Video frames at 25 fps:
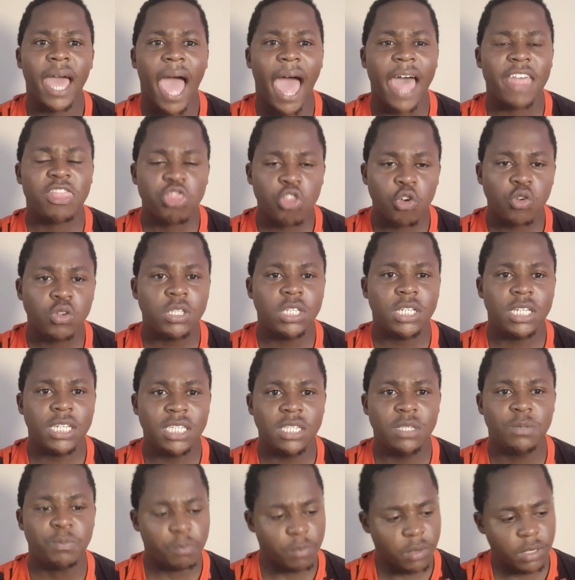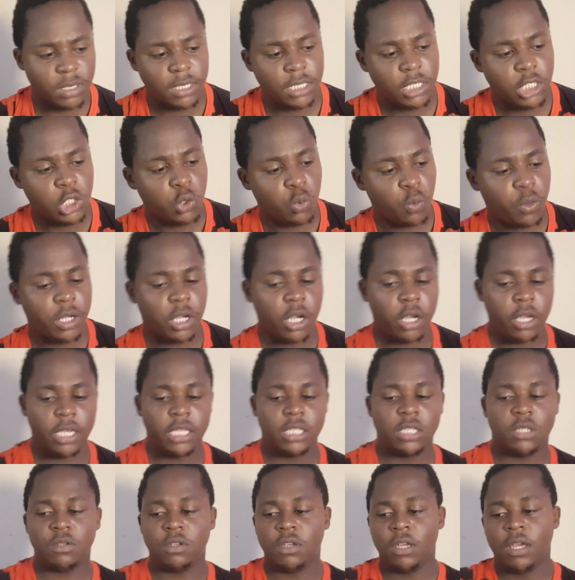I thought his
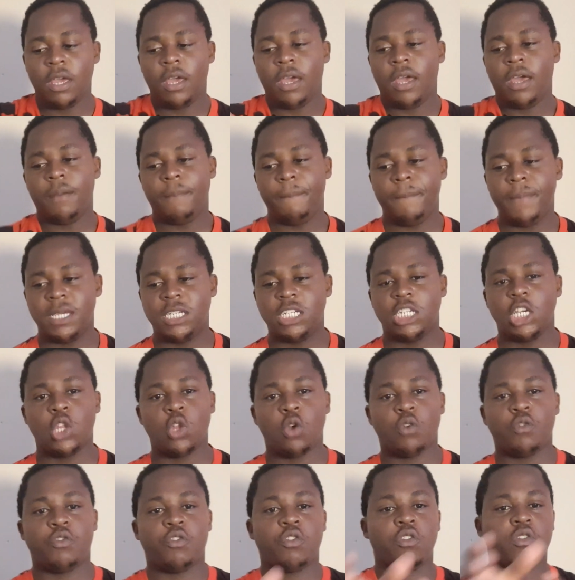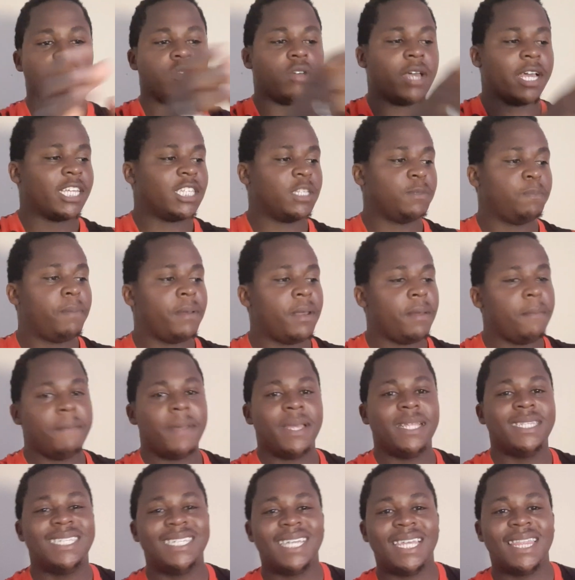mission of
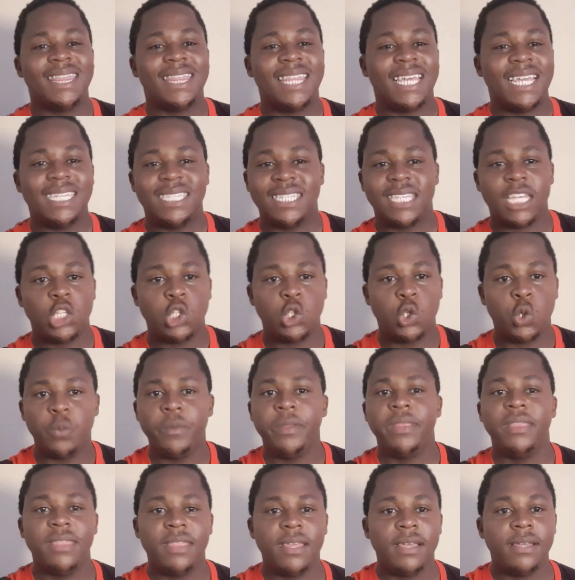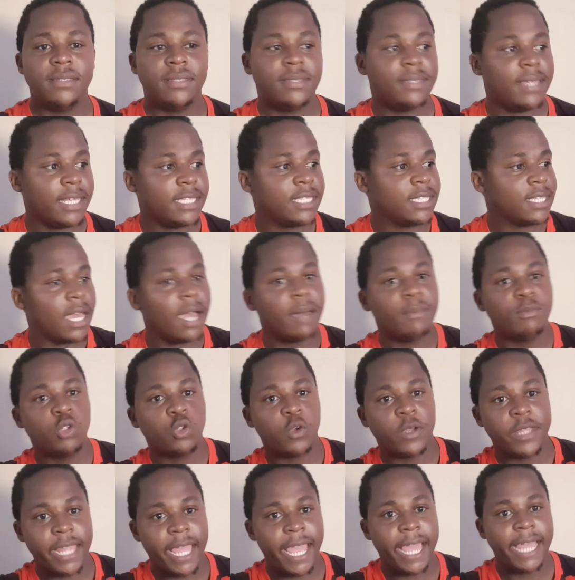experimenting things and doing things has come
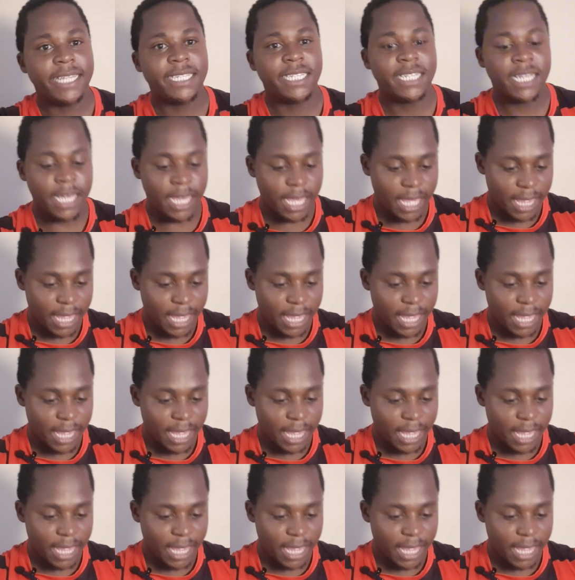to an end.